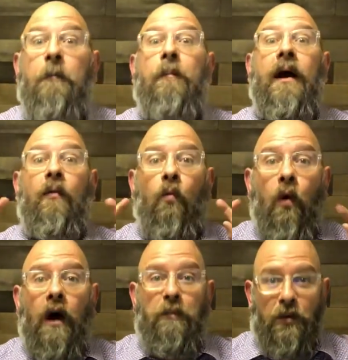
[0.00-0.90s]
But
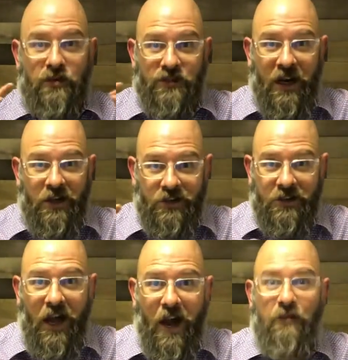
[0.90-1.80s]
what percentage of
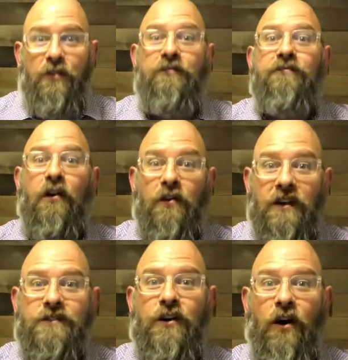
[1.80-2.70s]
time do you
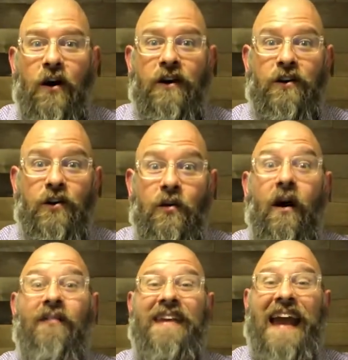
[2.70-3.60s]
focus on you,
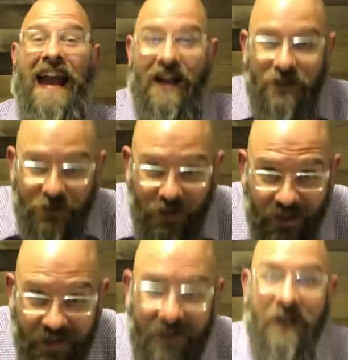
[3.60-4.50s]
on the
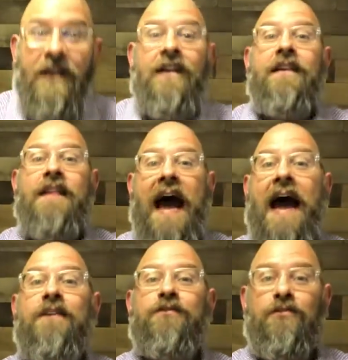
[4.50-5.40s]
engine
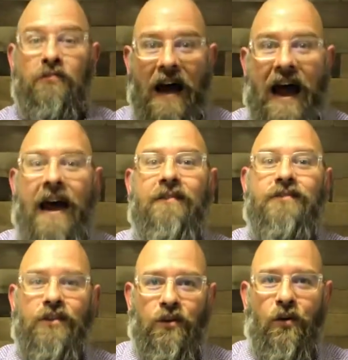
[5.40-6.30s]
that
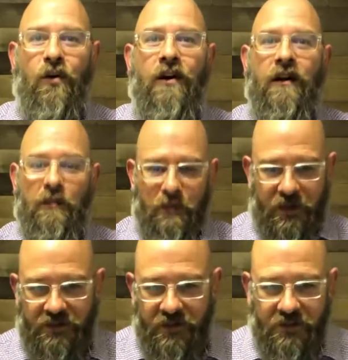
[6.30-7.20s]
drives your
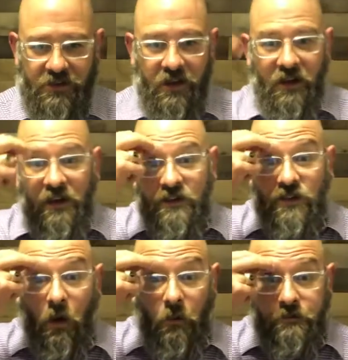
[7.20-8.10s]
business?
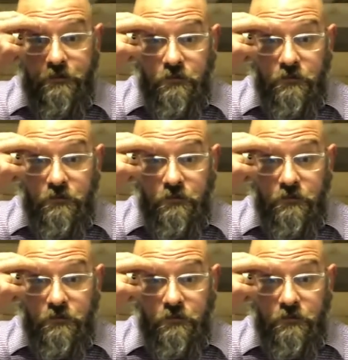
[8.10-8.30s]
So,